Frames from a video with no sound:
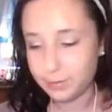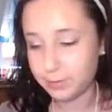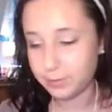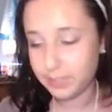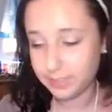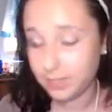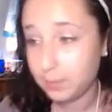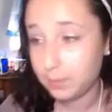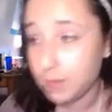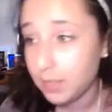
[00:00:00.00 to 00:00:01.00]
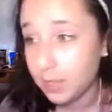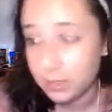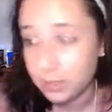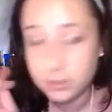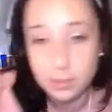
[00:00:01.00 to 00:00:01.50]
So just take a tiny bit of that
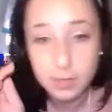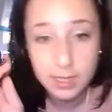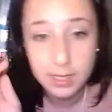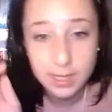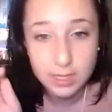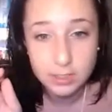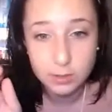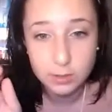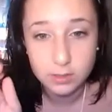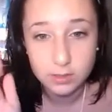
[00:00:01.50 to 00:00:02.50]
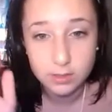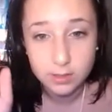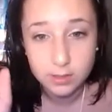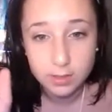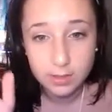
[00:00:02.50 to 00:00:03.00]
and just apply that to your
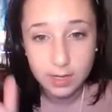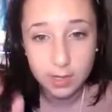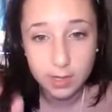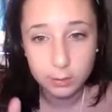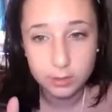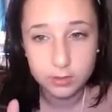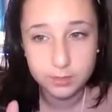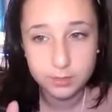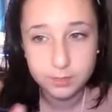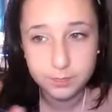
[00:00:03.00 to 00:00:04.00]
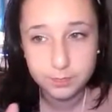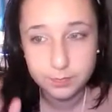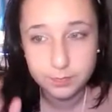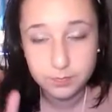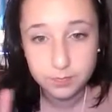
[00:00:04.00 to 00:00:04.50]
outer
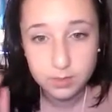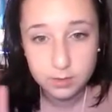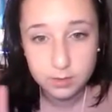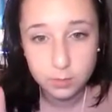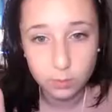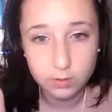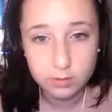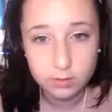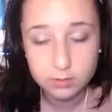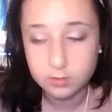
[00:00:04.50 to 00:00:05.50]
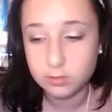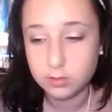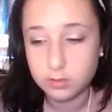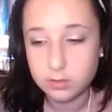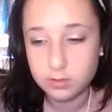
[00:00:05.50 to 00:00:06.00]
corner,
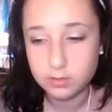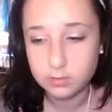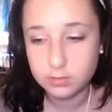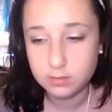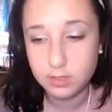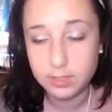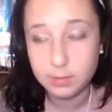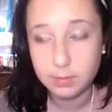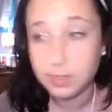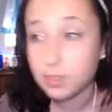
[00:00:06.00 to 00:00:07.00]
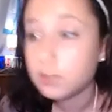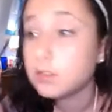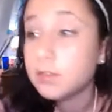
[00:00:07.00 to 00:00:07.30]
just to deepen that.